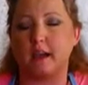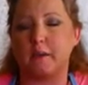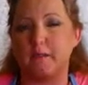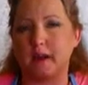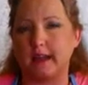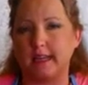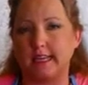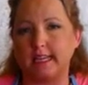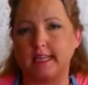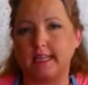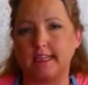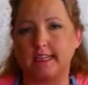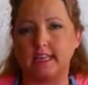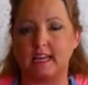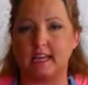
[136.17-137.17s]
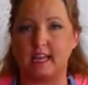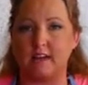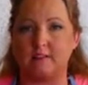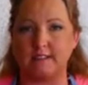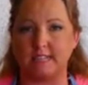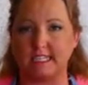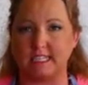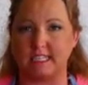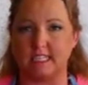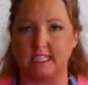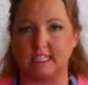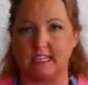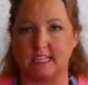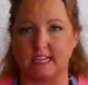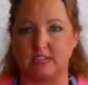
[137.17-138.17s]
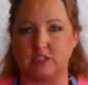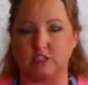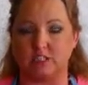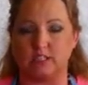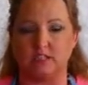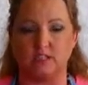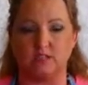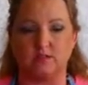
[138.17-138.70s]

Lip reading: bought in the Everyday collection.